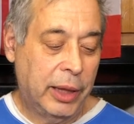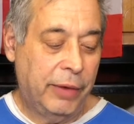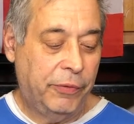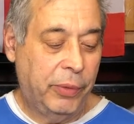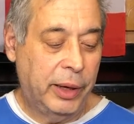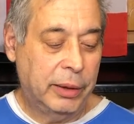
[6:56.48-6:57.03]

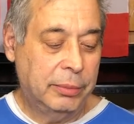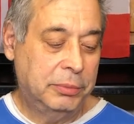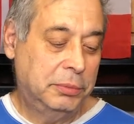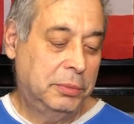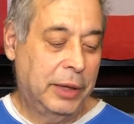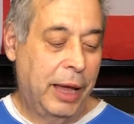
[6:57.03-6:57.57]
left with
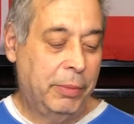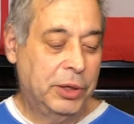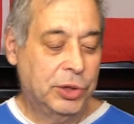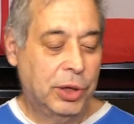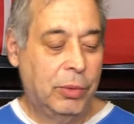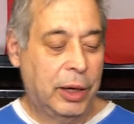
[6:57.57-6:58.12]
lemons.
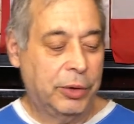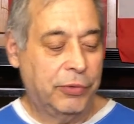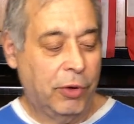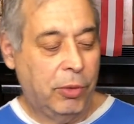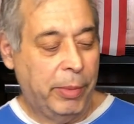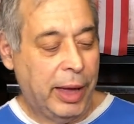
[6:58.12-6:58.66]
You don't want to
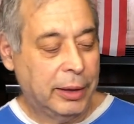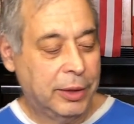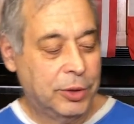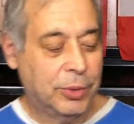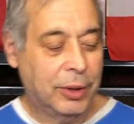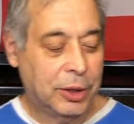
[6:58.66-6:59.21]
throw them out.
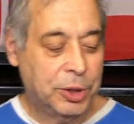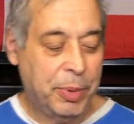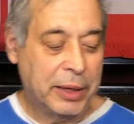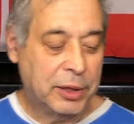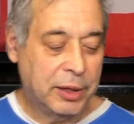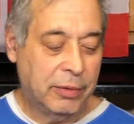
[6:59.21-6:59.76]
These are
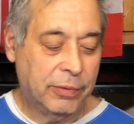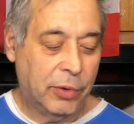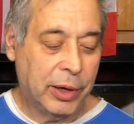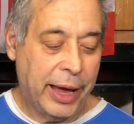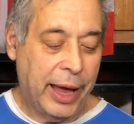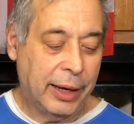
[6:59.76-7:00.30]
expensive
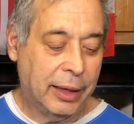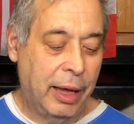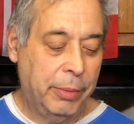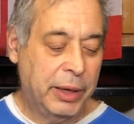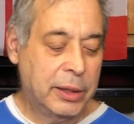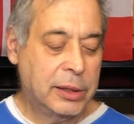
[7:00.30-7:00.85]
organic
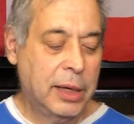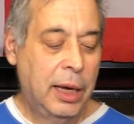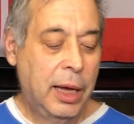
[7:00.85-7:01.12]
lemons.